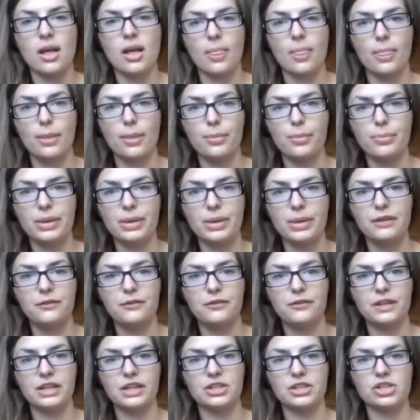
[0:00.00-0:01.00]
the big
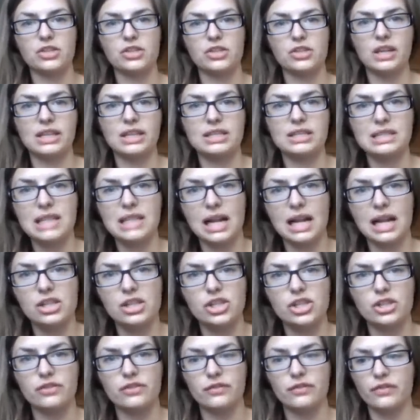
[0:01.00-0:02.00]
fish, the
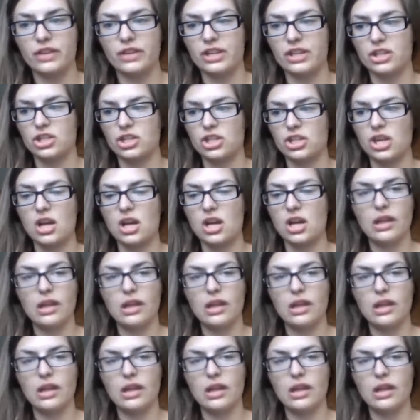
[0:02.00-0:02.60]
intelligent fish,